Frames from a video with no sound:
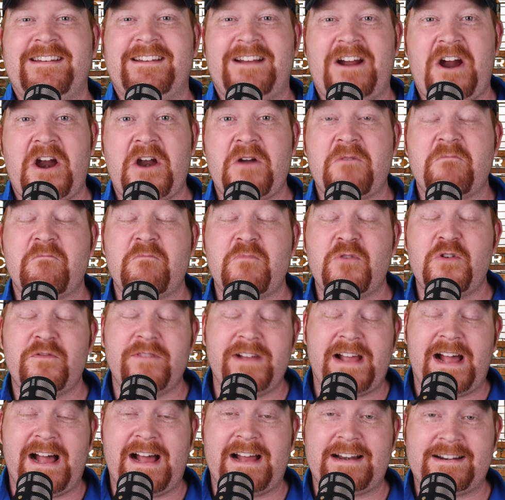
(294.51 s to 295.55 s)
All right,
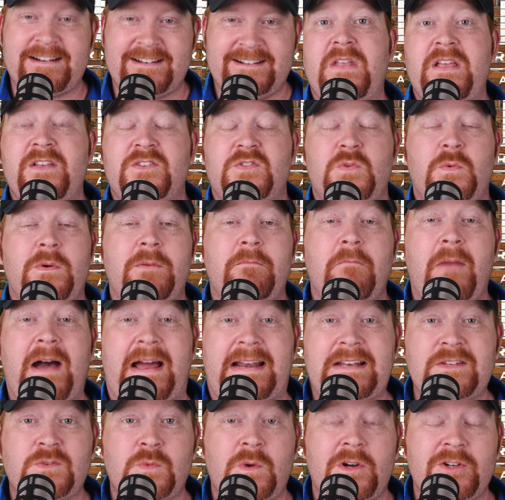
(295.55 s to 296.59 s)
moving on. So we
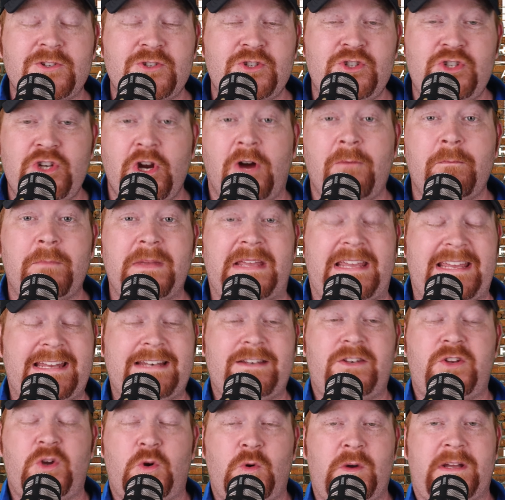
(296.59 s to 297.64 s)
might as well jump
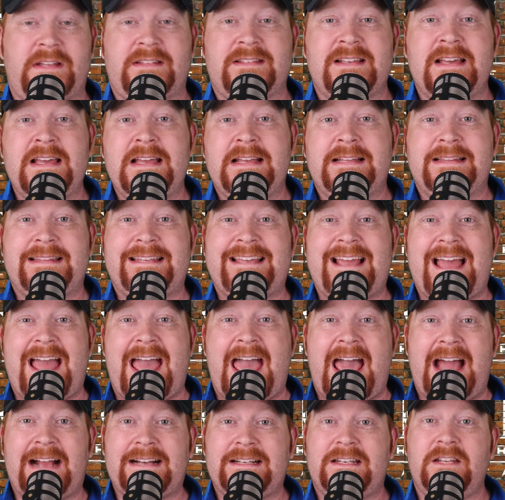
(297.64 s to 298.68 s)
into it. The
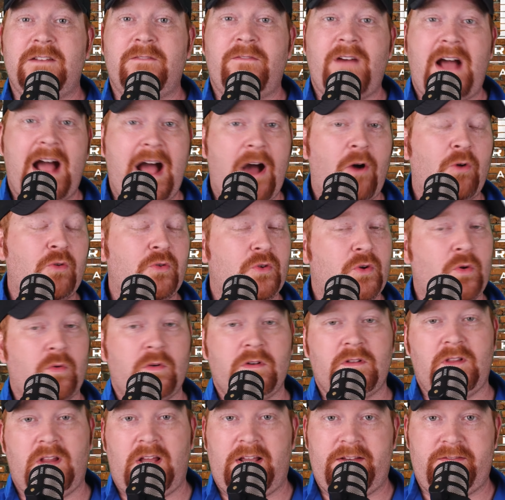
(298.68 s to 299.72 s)
active
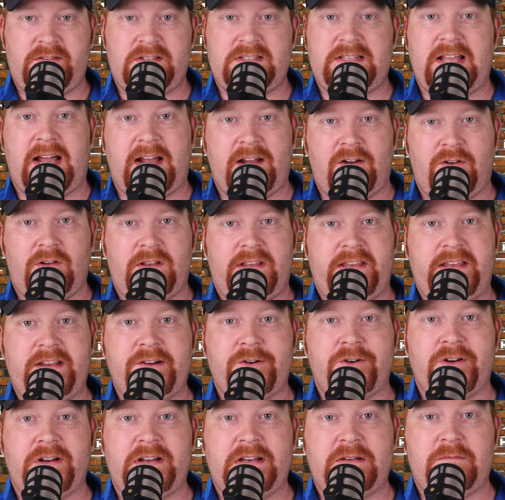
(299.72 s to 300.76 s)
outdoor lifestyle
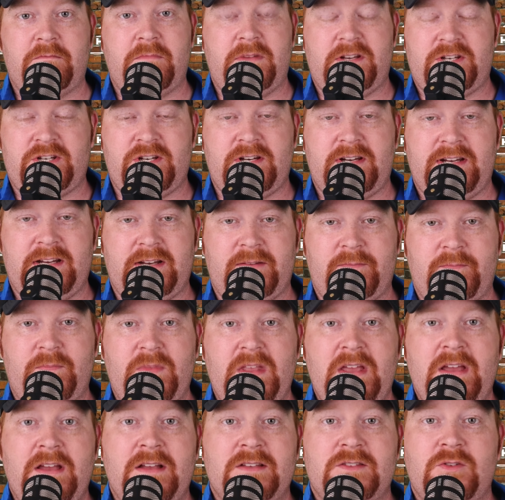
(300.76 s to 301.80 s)
here in Michigan.
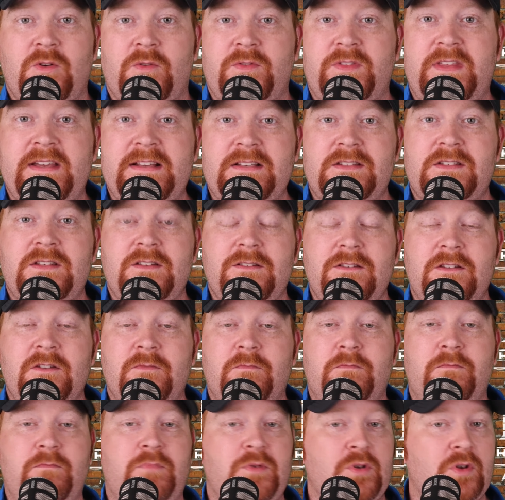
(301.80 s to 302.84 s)
So thanks to the
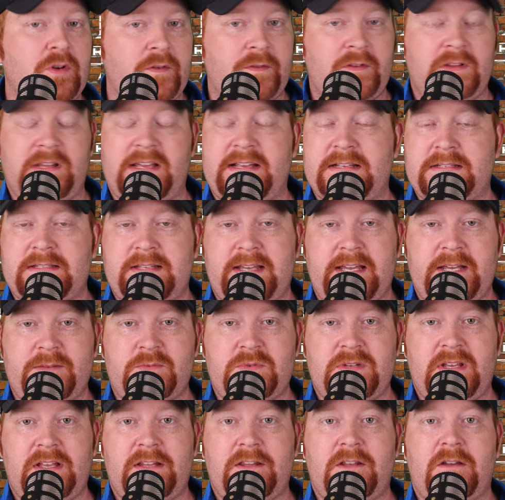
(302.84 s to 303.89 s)
beautiful
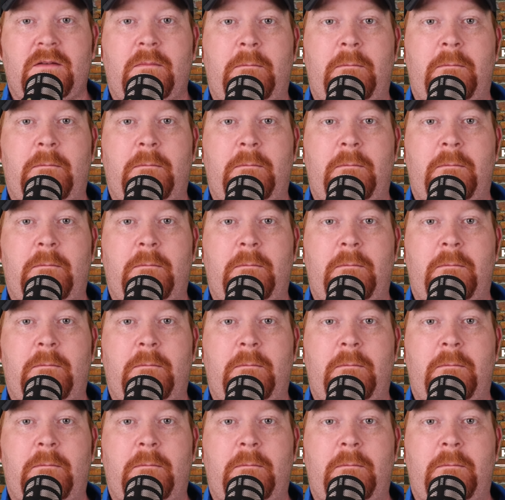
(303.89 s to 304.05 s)
landscapes and the